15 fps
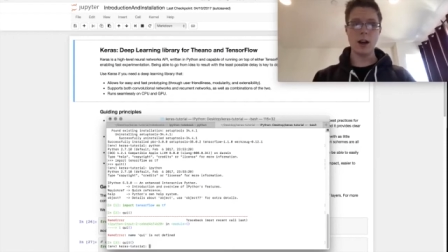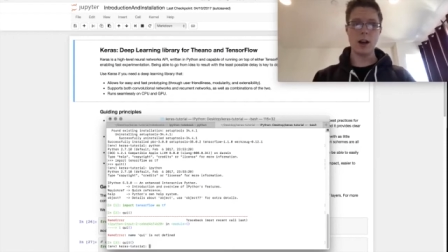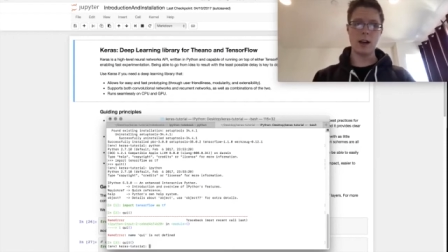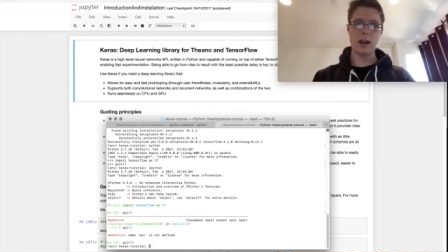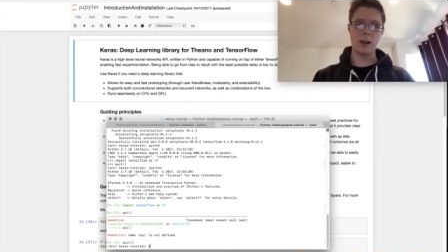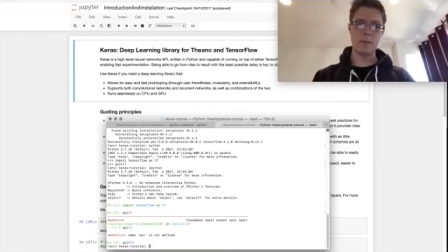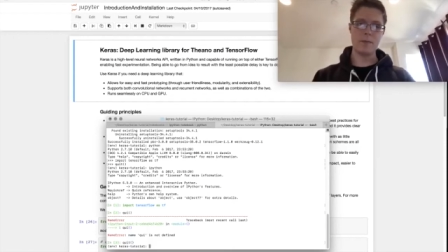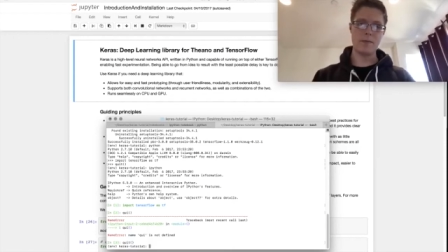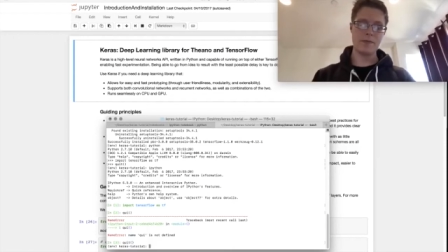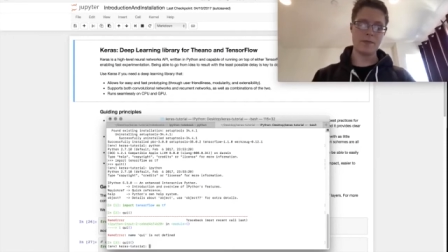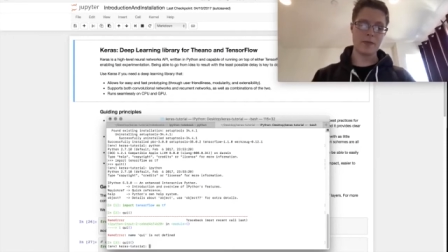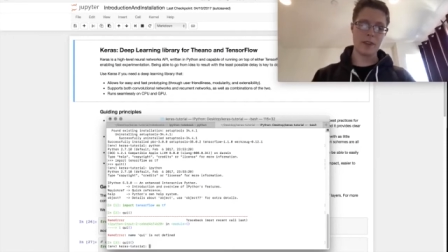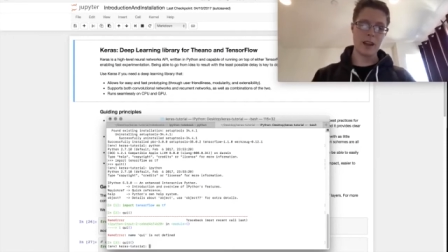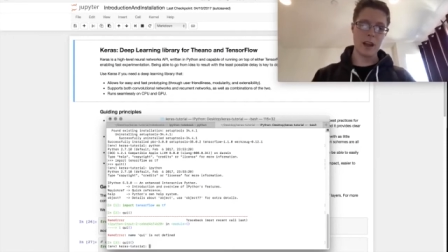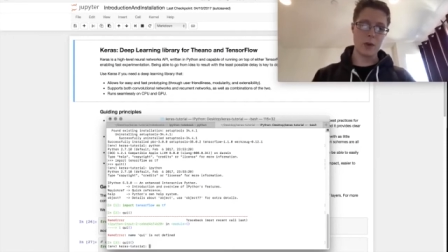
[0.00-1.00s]
Um,
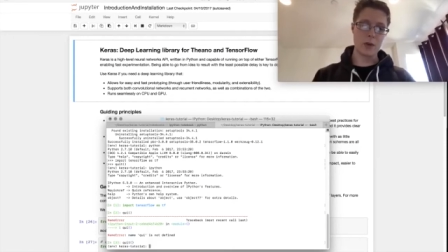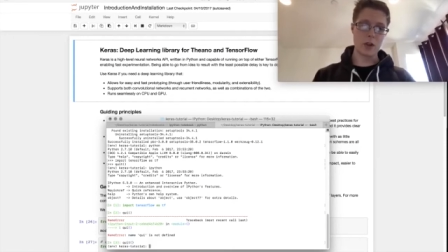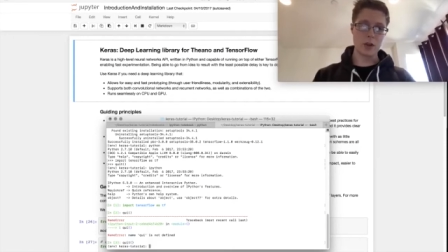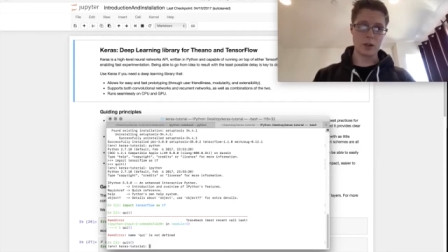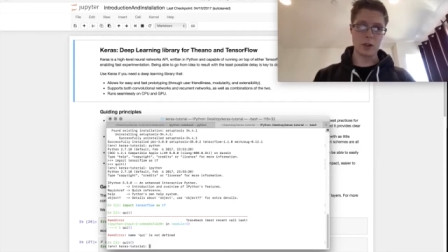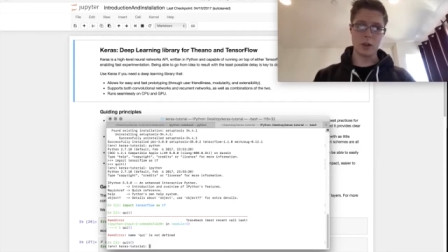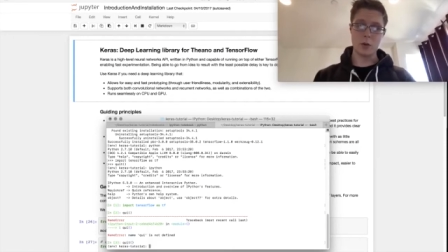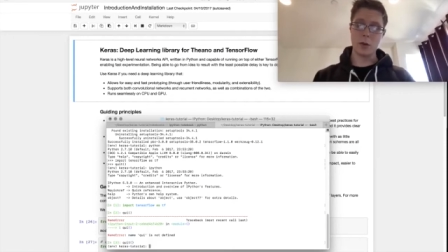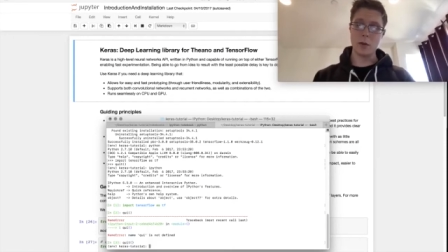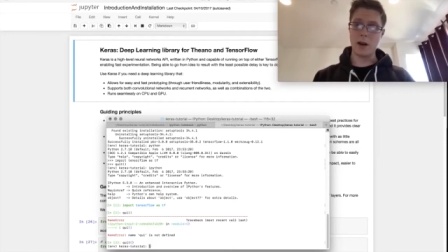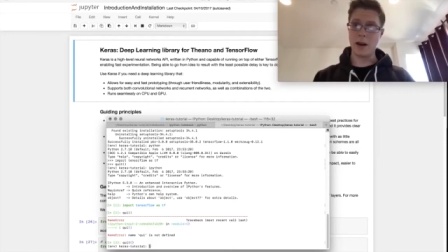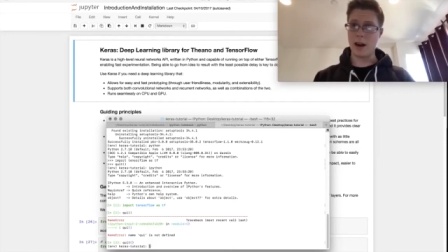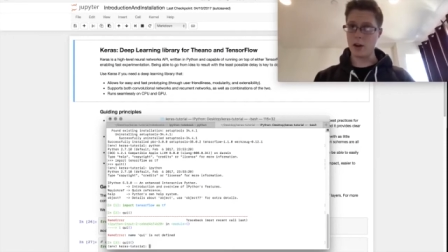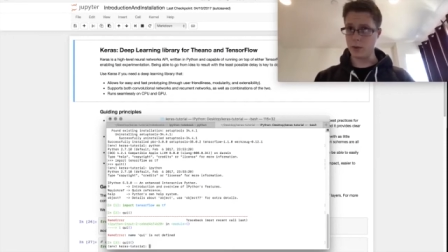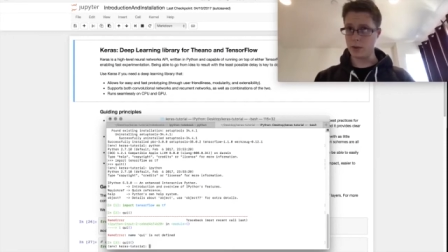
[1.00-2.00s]
and we talked a little bit about
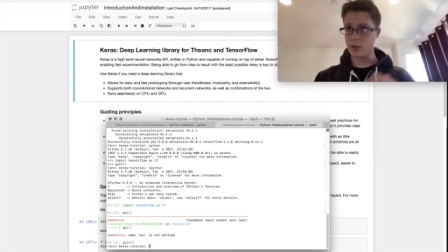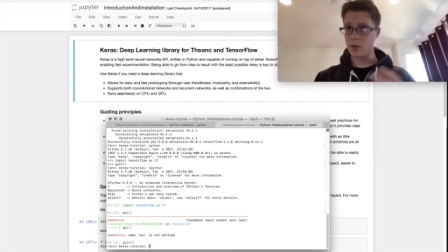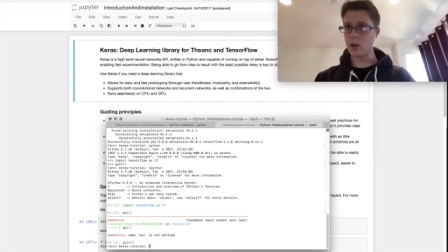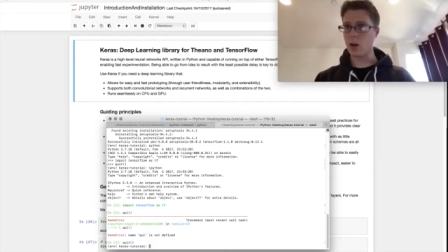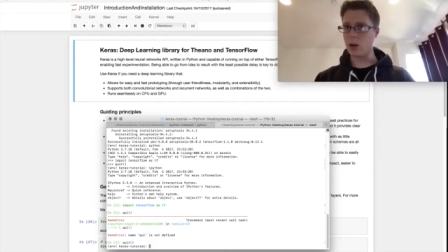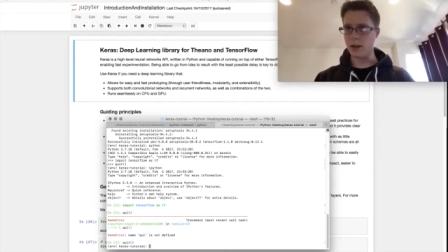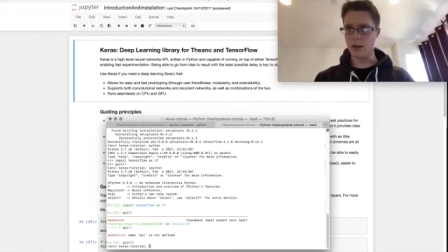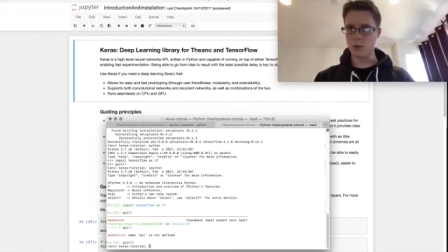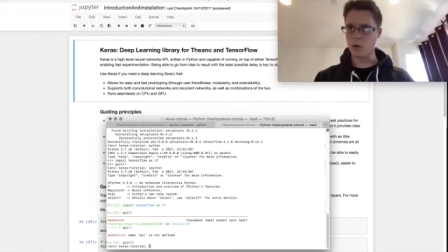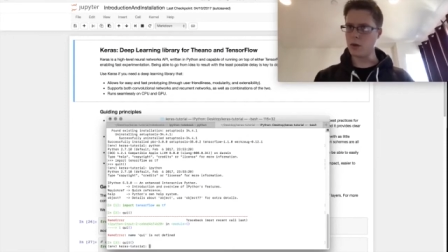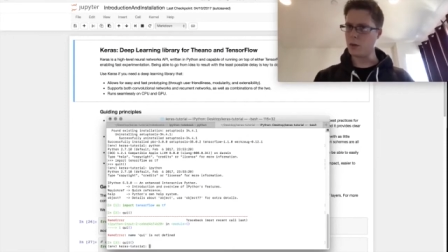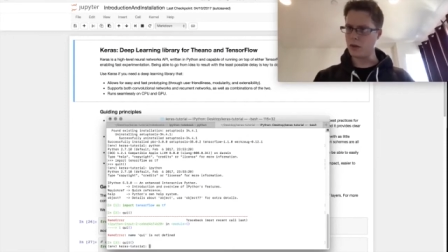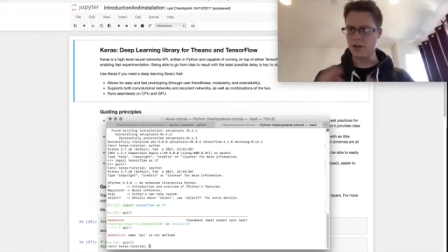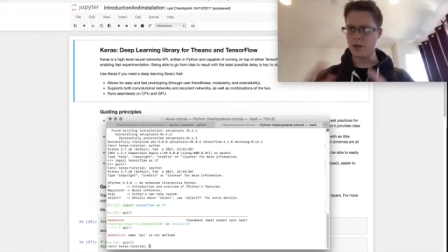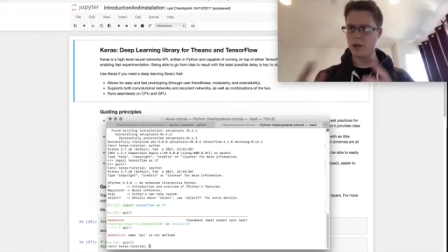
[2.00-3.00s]
how to install it and what,
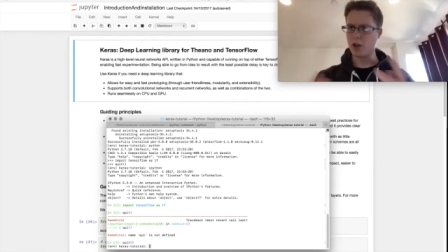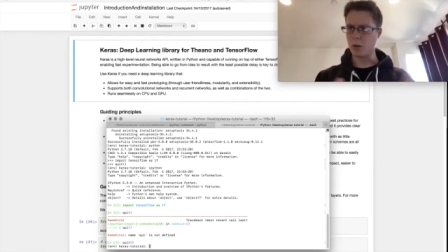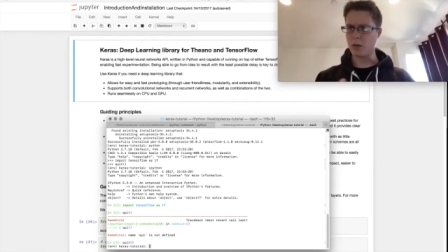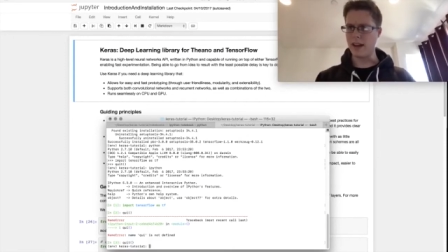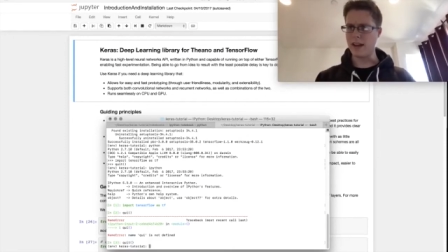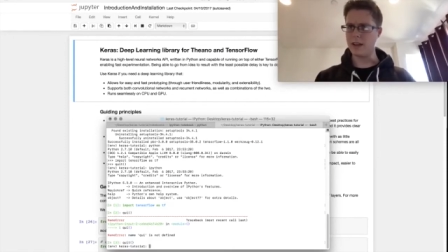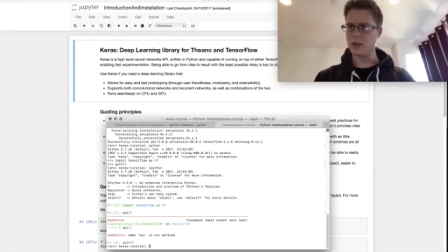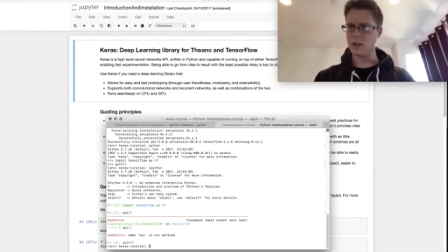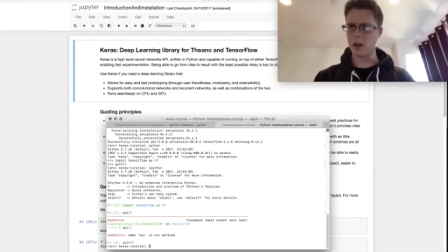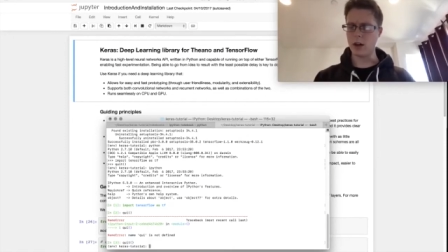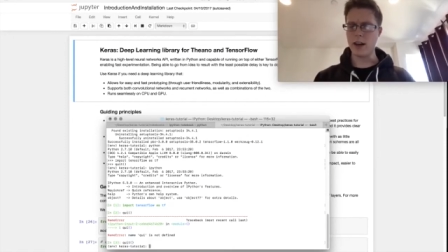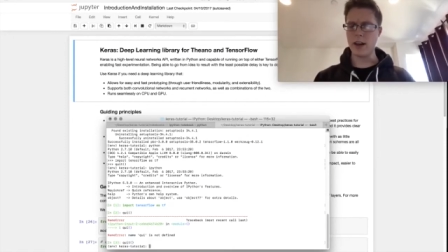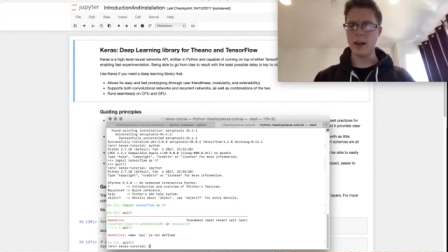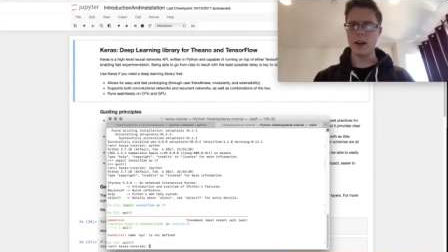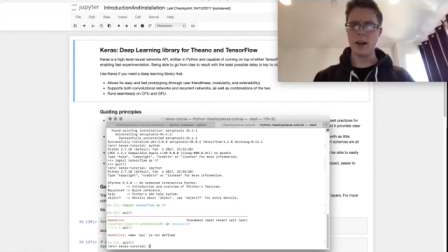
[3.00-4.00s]
what future plans are it.